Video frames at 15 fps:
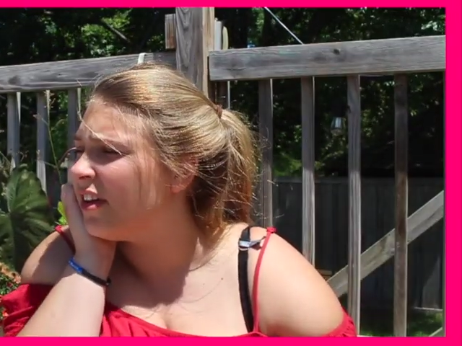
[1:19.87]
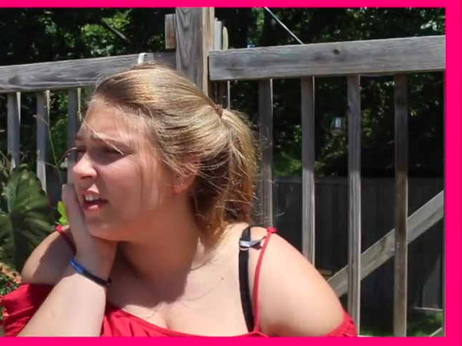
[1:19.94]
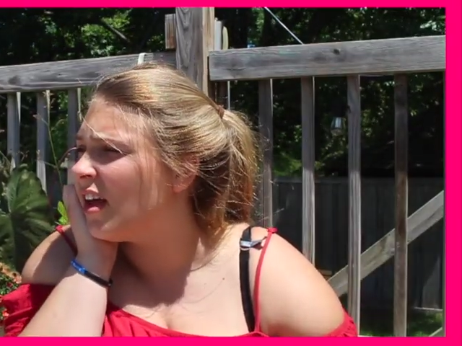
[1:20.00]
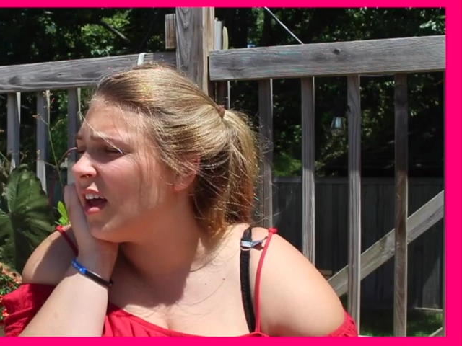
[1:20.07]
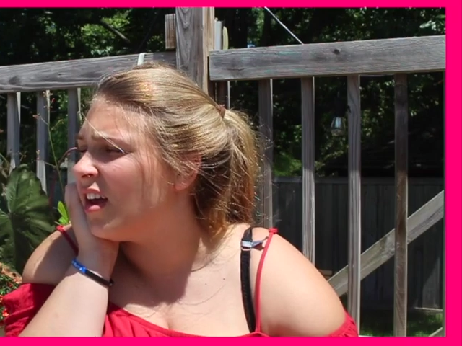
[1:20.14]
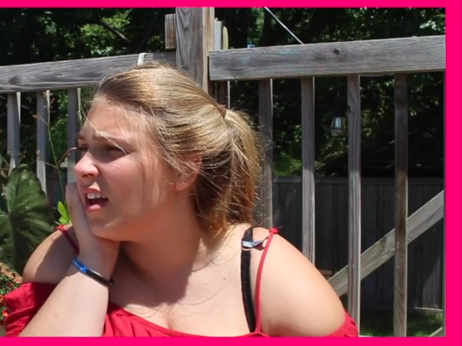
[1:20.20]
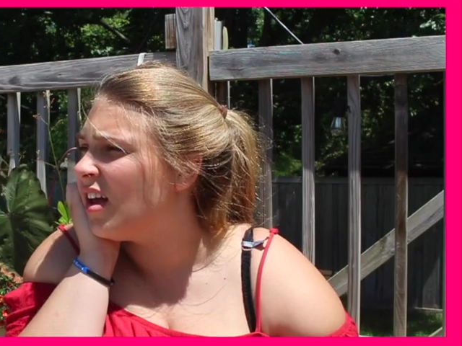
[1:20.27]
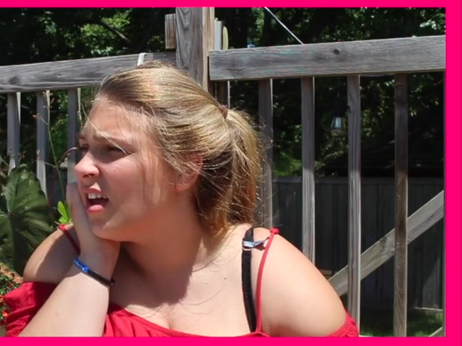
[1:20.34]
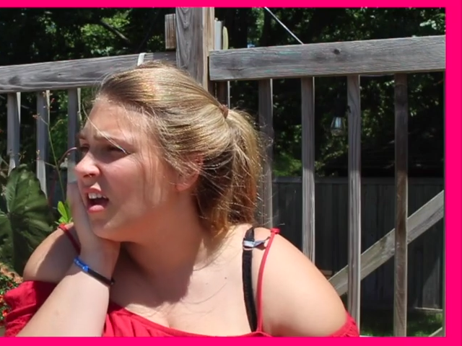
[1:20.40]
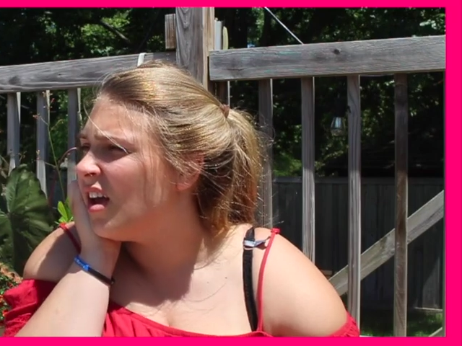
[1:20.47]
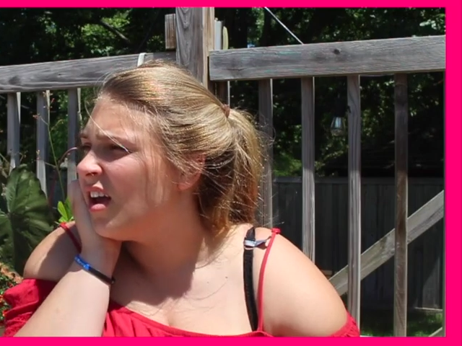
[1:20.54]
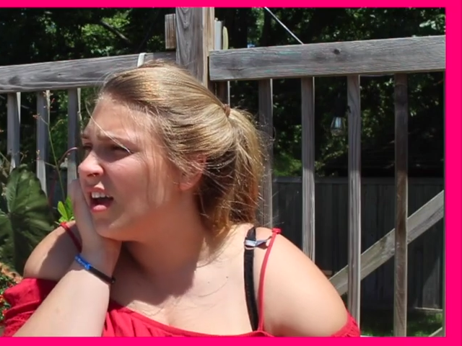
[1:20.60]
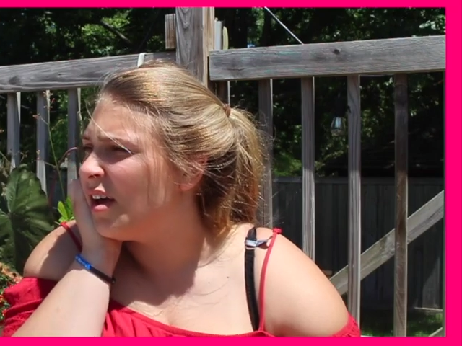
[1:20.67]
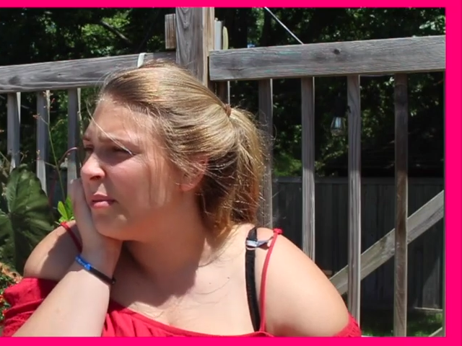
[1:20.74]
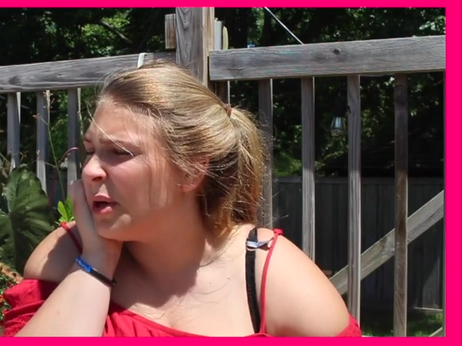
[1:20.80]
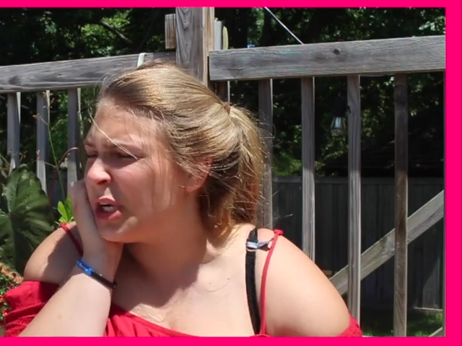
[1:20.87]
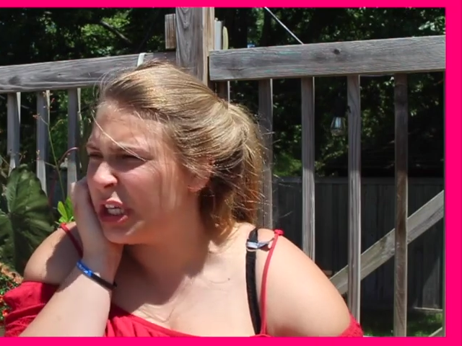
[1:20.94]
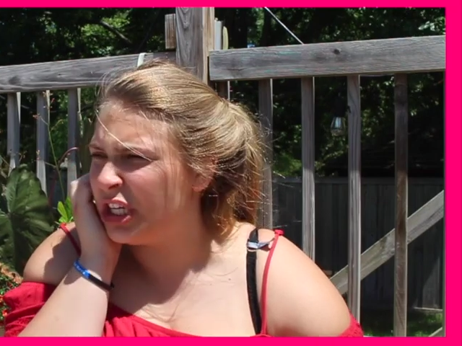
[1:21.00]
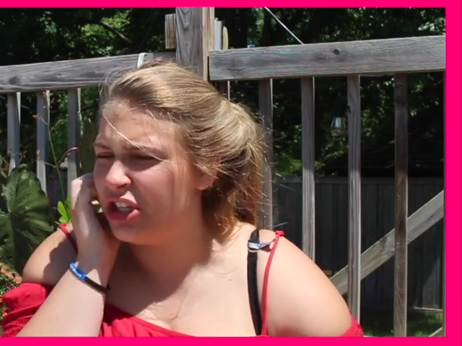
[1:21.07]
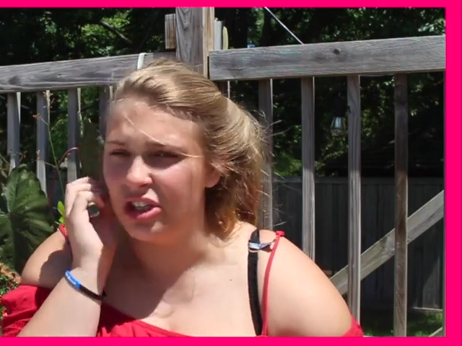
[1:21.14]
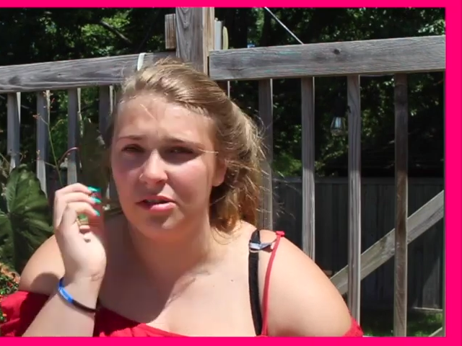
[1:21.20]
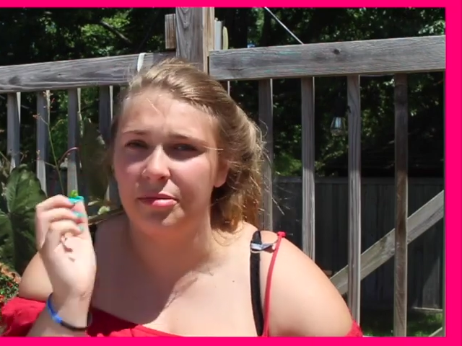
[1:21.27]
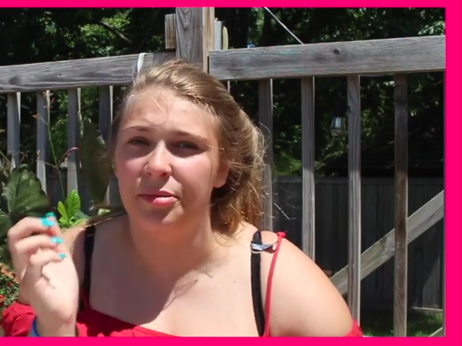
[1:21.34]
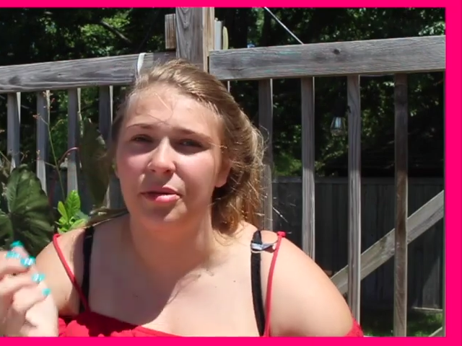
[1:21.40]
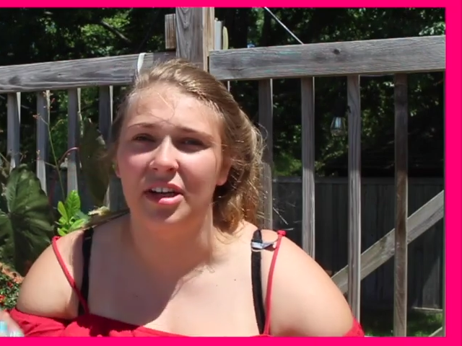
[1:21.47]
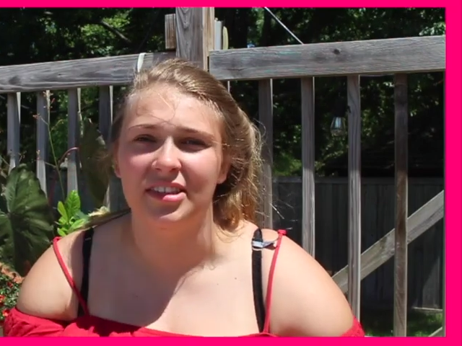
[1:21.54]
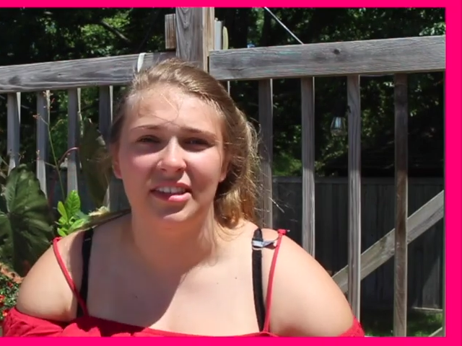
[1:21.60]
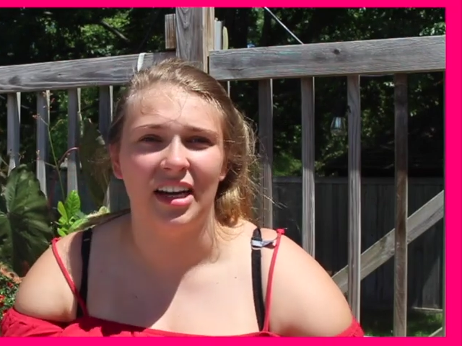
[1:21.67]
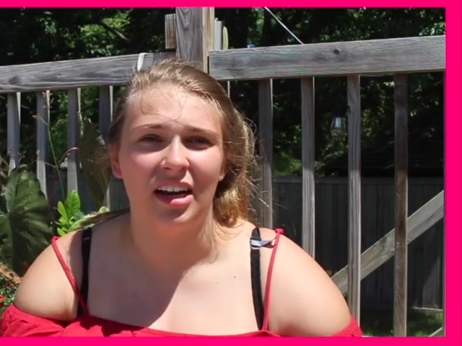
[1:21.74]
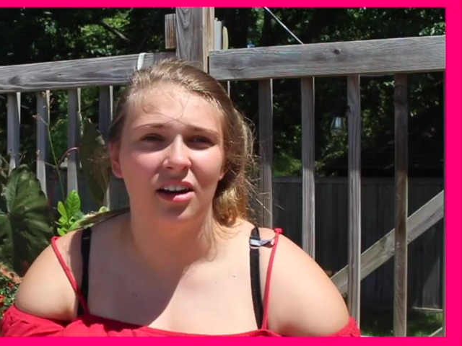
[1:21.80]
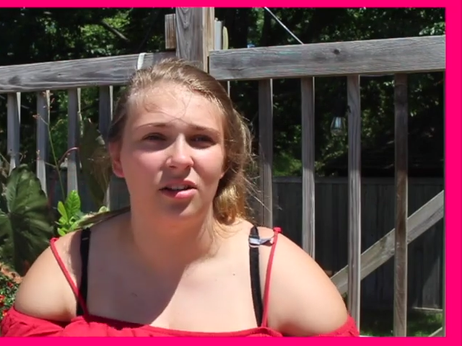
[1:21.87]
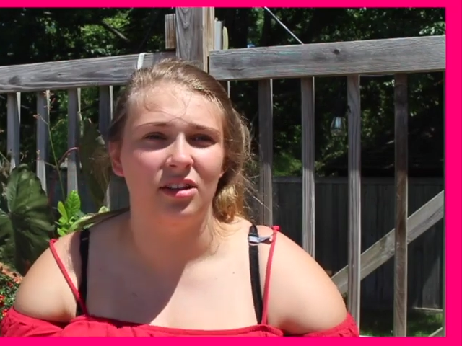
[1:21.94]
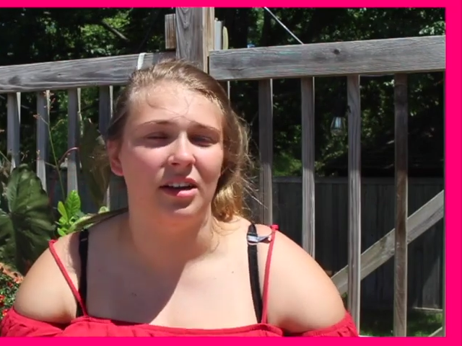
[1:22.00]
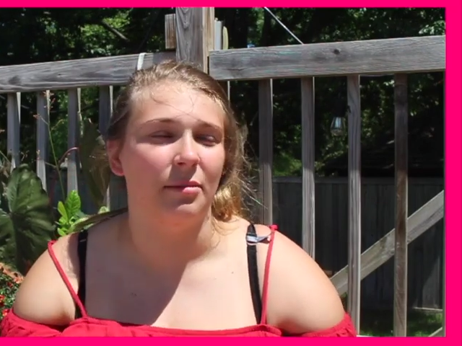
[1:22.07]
And then apparently Justin Bieber has a house.